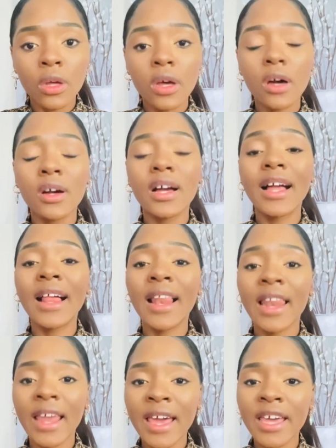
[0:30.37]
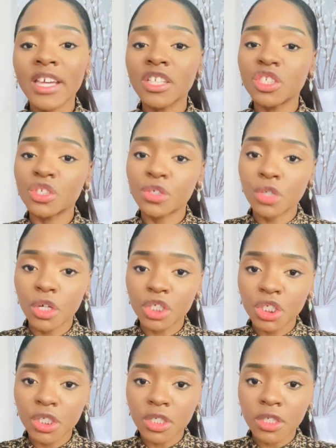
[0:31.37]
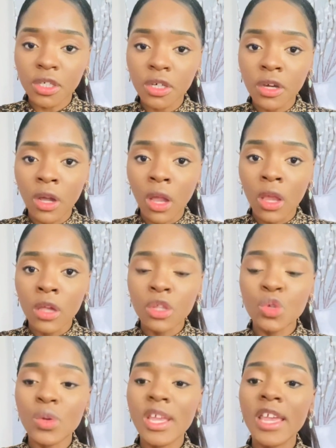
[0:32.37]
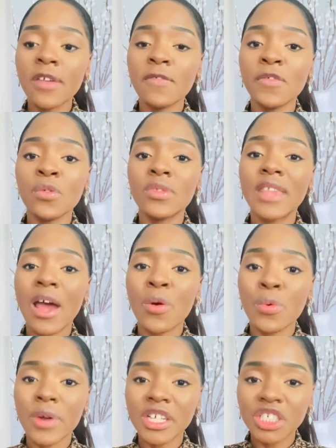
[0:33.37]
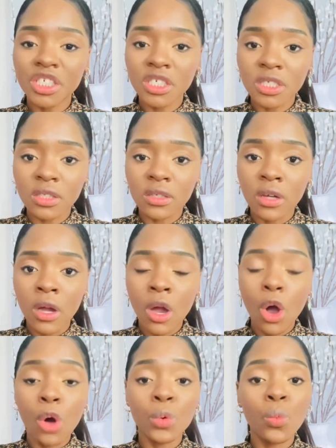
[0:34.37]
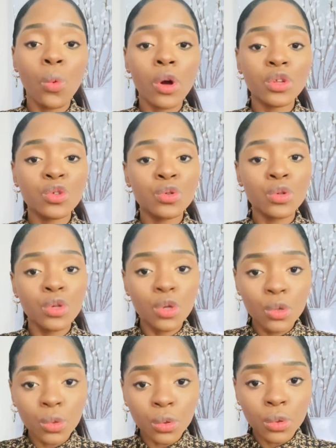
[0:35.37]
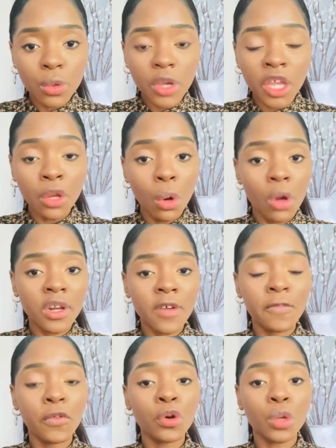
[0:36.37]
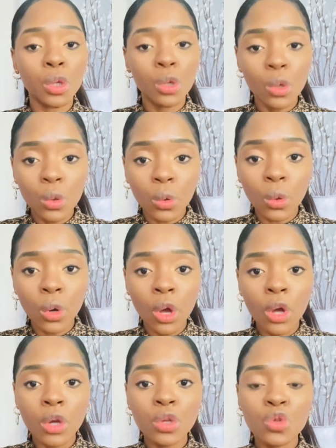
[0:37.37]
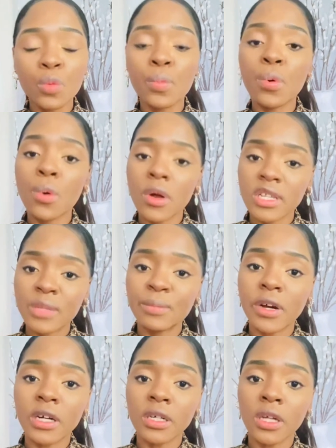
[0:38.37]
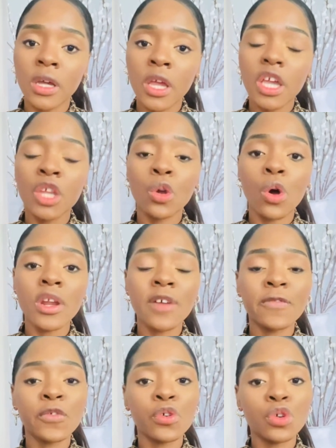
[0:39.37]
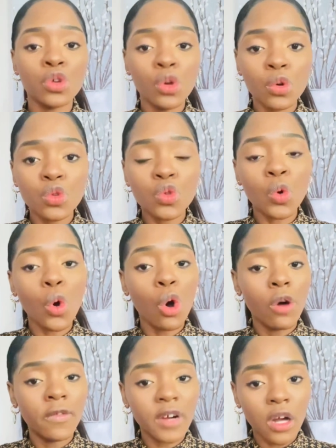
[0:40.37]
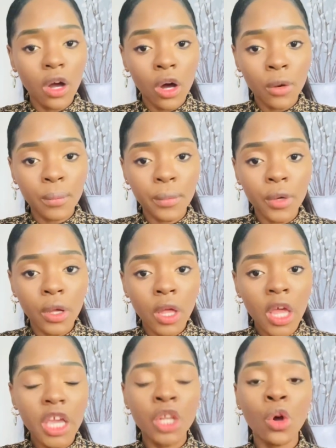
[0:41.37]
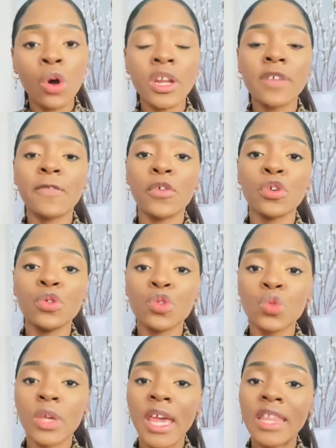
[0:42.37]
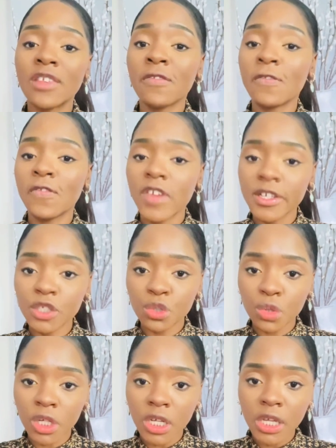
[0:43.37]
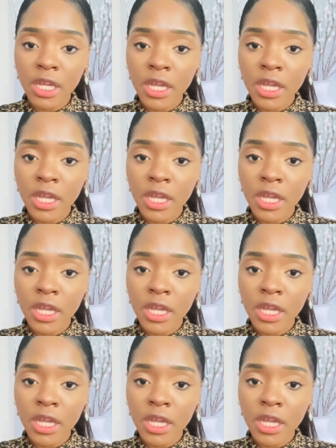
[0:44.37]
a clear instruction, to give you direction on what to do in order for you to prosper, in order for you to overcome, in order for you to get the victory.